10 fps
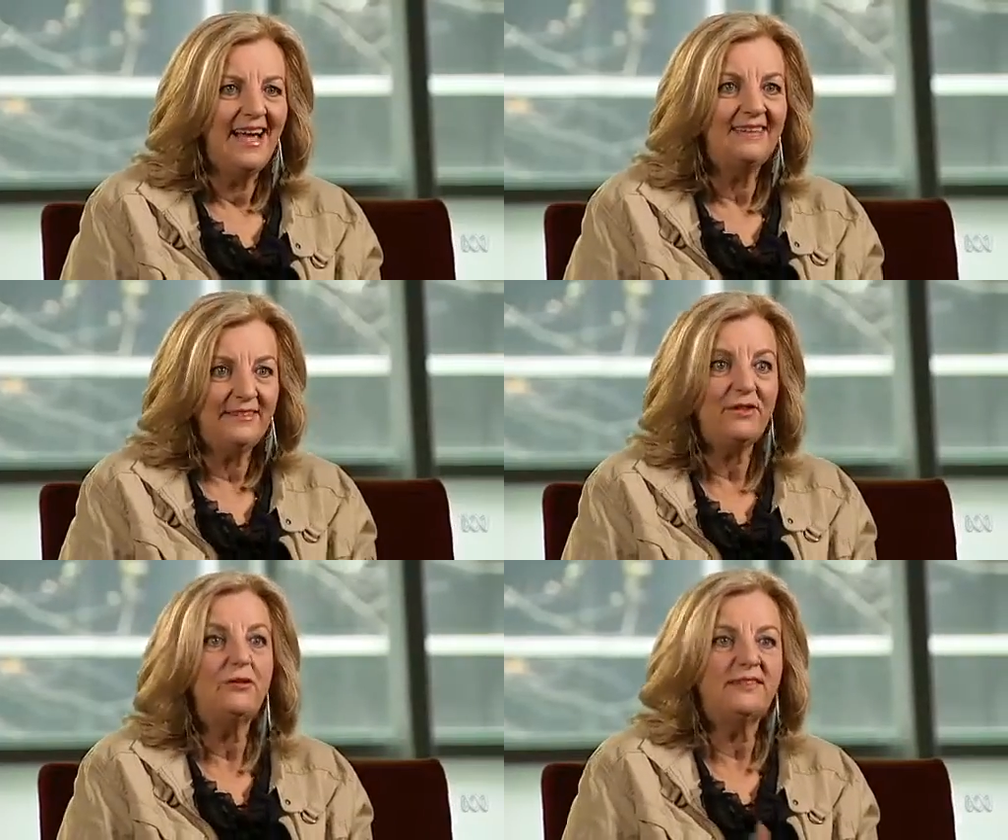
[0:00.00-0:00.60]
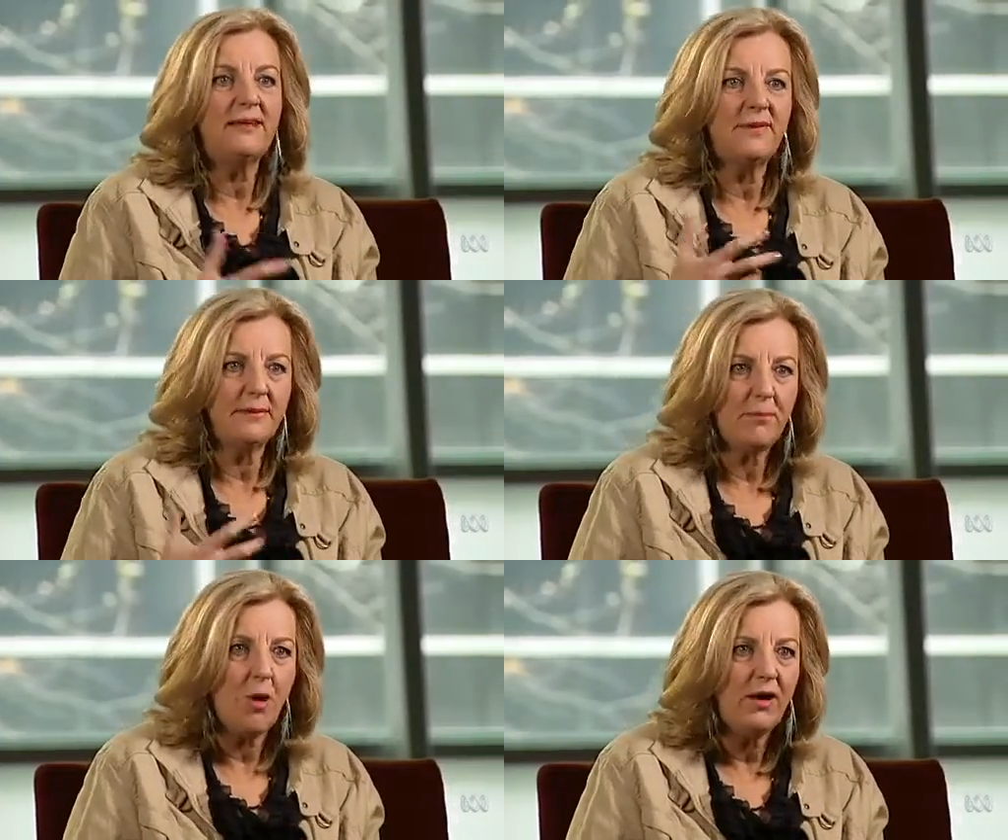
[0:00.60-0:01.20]
As if there was
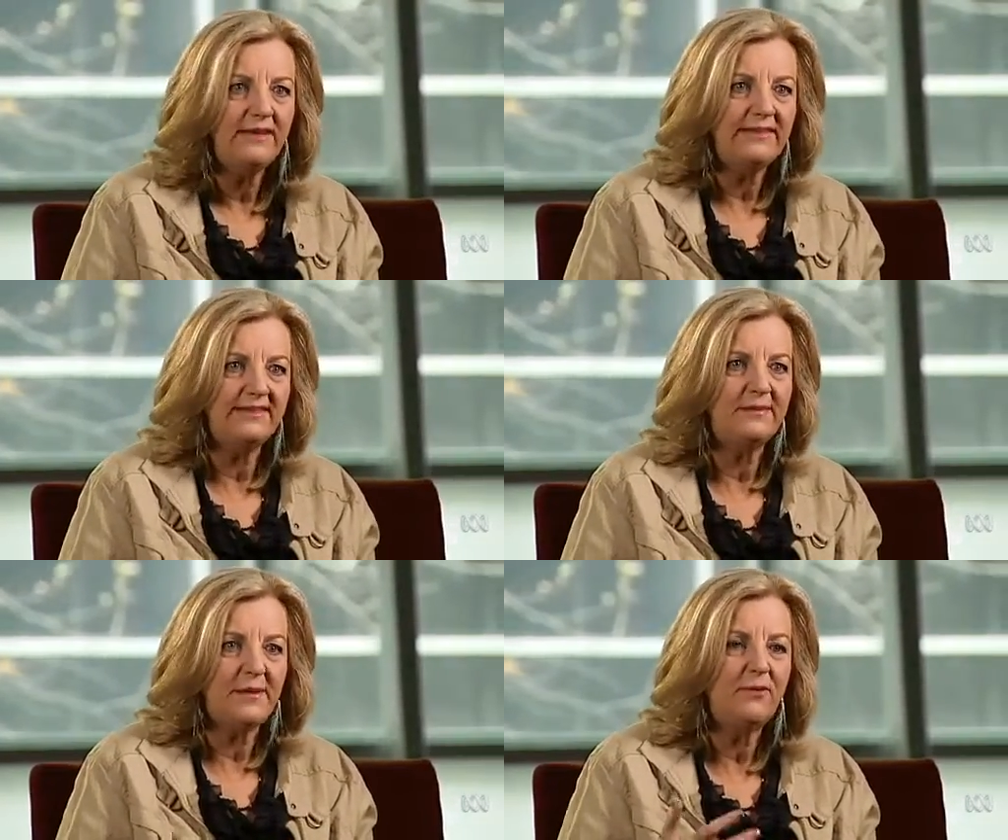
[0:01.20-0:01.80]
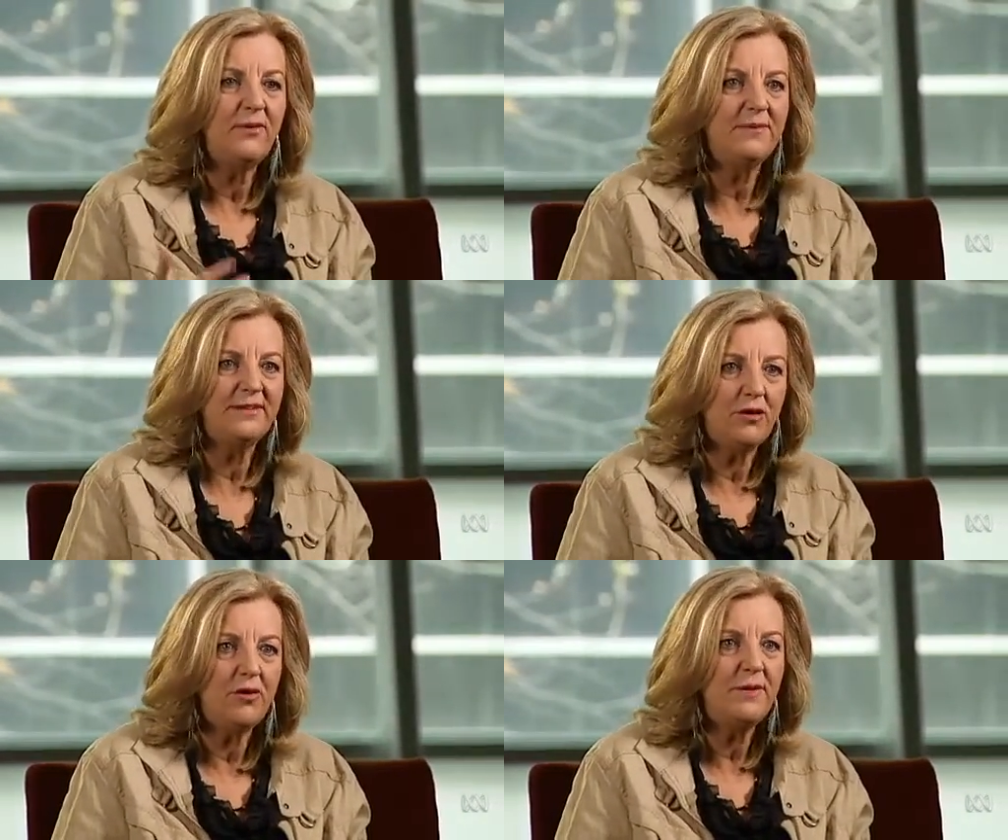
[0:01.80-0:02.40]
something poisonous about
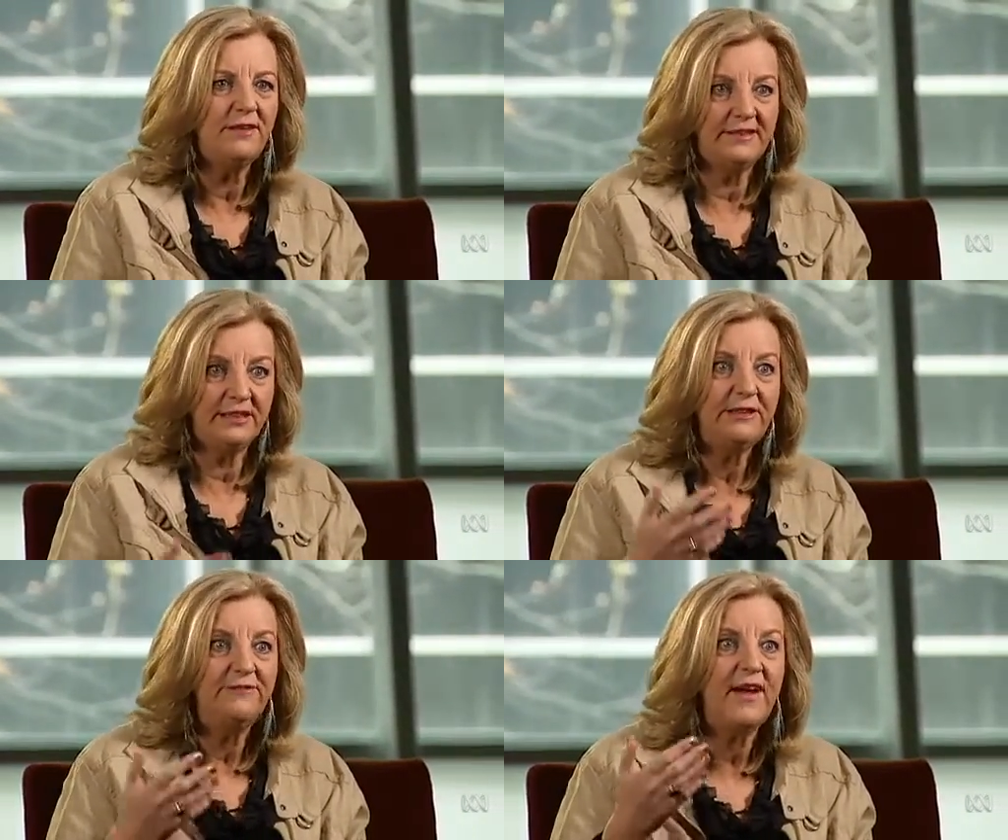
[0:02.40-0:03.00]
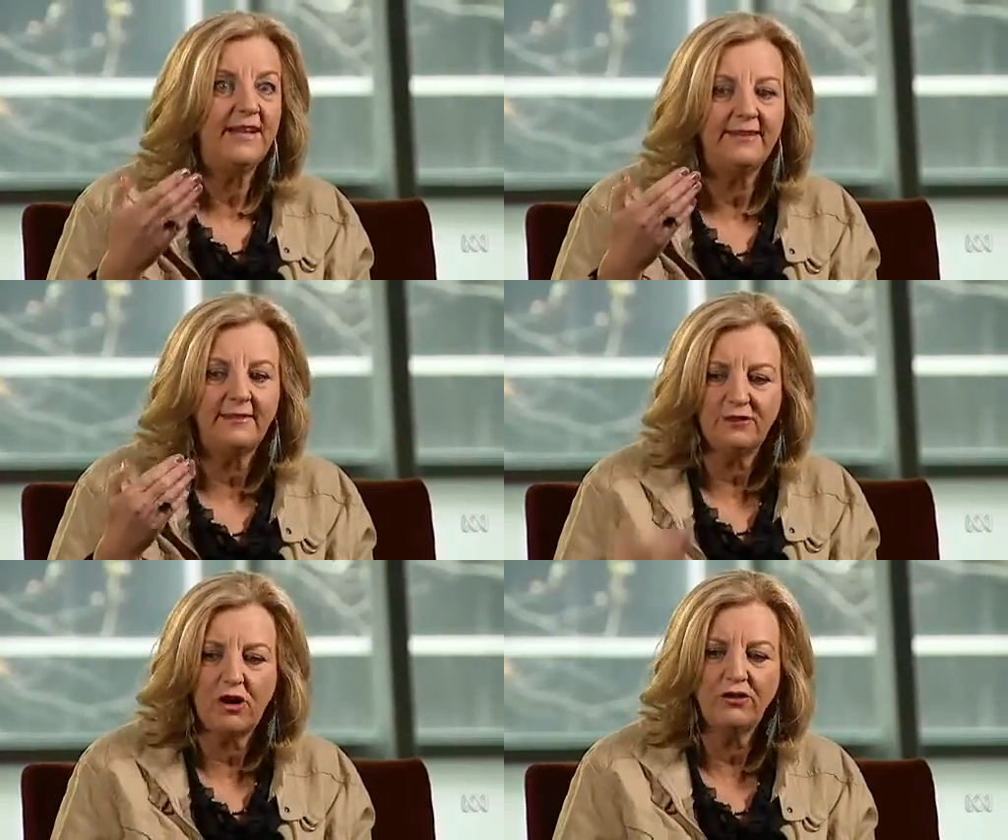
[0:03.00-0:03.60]
women's hormones, and she finds
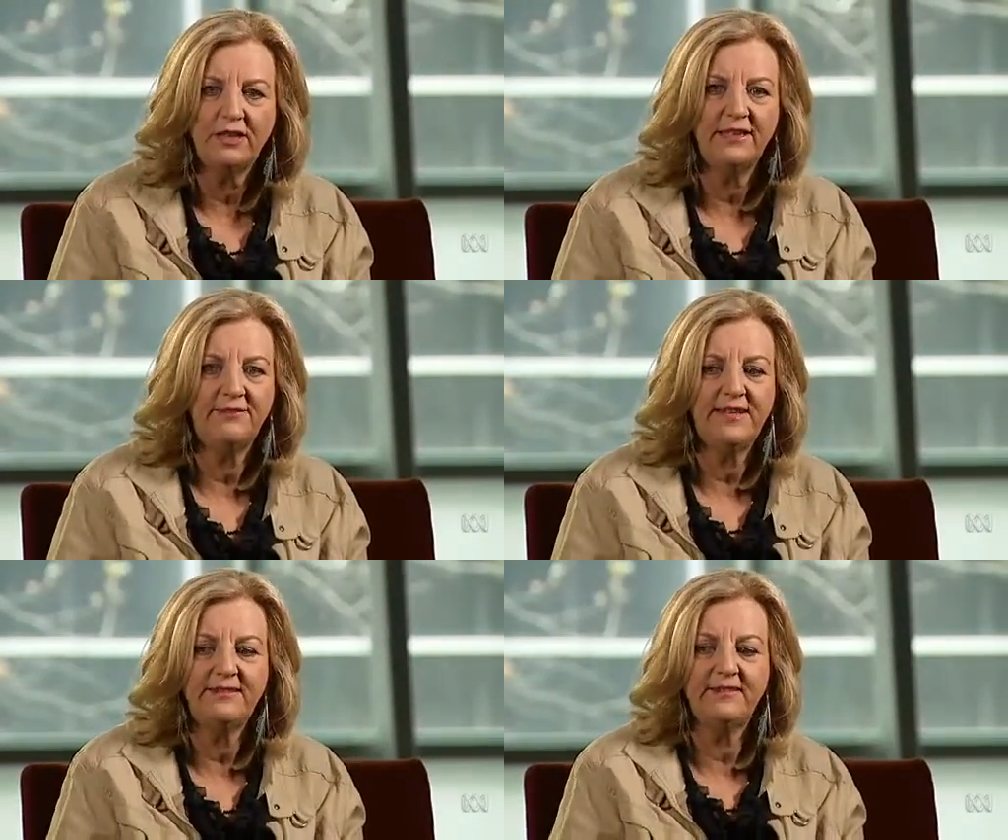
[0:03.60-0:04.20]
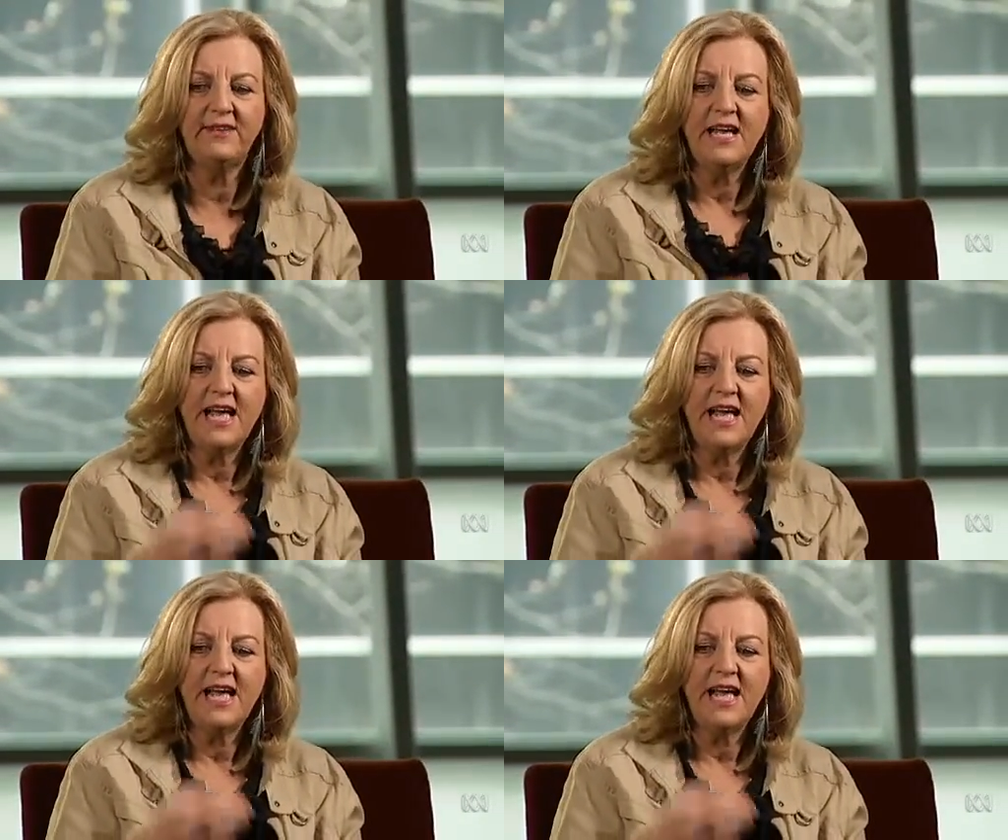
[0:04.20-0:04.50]
that totally offensive.